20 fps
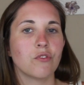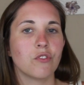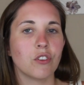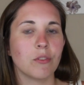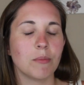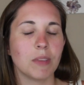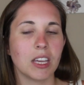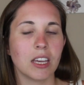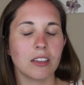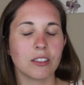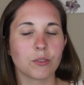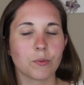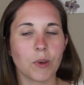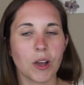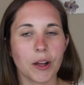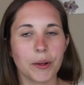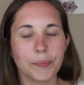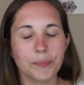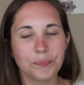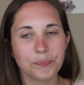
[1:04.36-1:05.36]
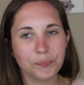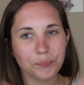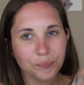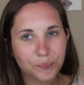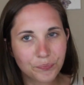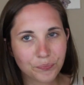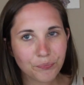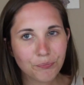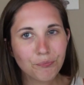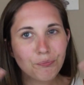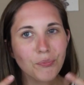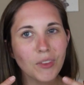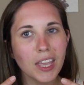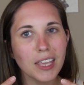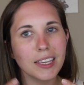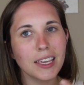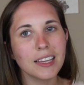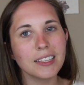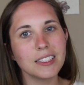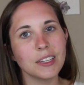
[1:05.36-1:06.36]
for me as well.
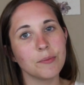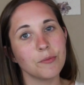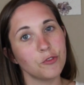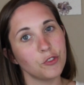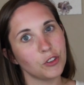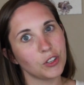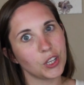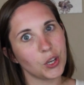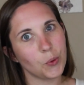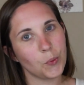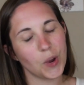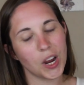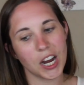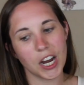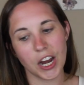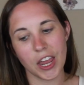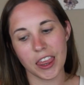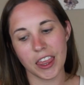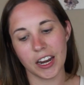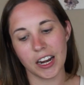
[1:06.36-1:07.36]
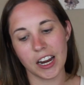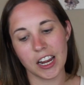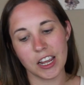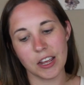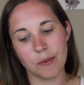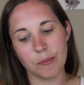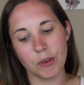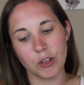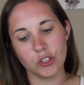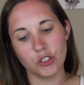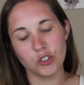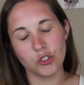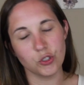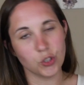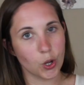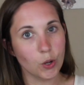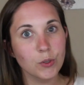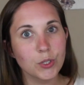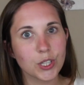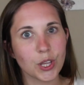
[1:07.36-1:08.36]
And yes, I'm fully aware that I am
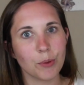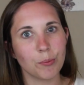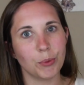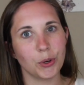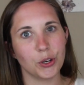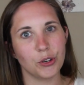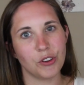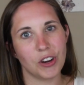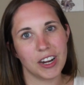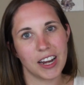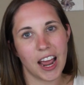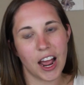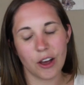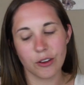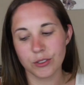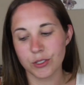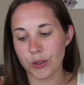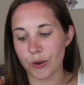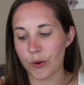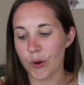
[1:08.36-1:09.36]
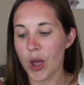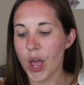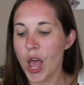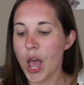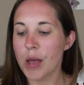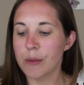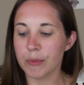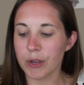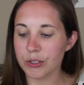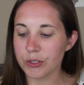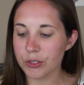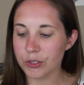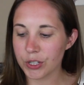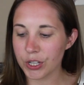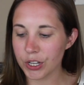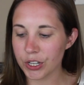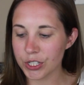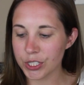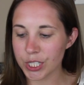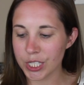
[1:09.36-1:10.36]
so sunburned right now, so I'm also
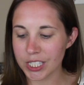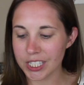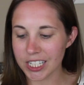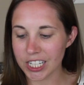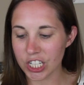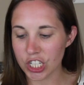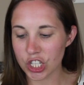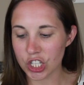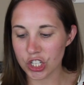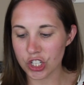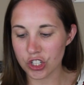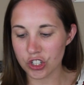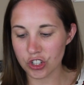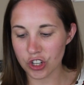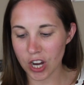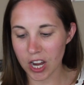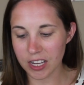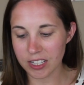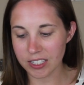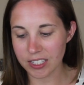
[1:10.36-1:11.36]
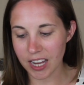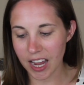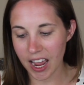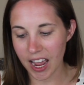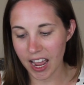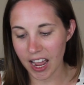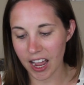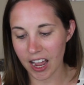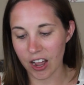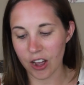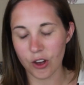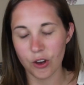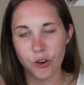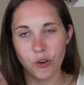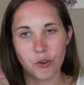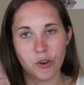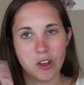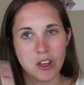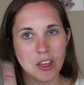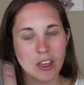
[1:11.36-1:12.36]
curious to see just
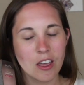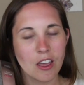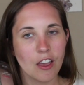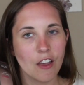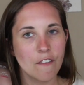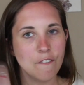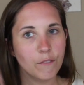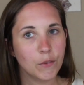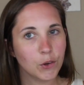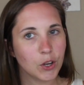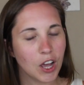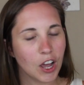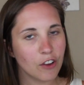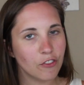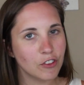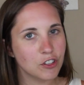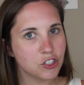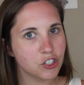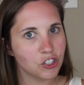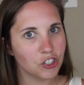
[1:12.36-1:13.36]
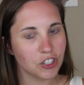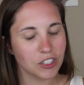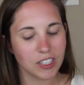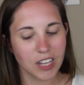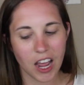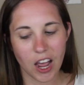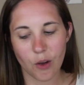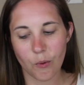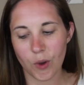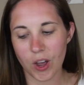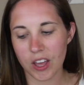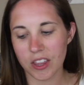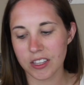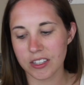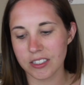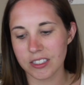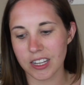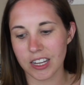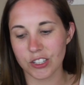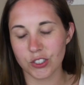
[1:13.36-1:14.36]
how full coverage and just how well
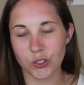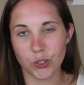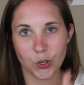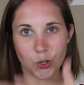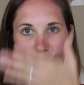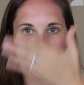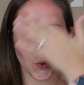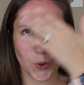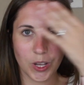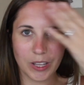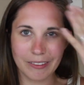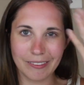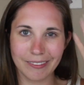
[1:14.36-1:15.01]
this does to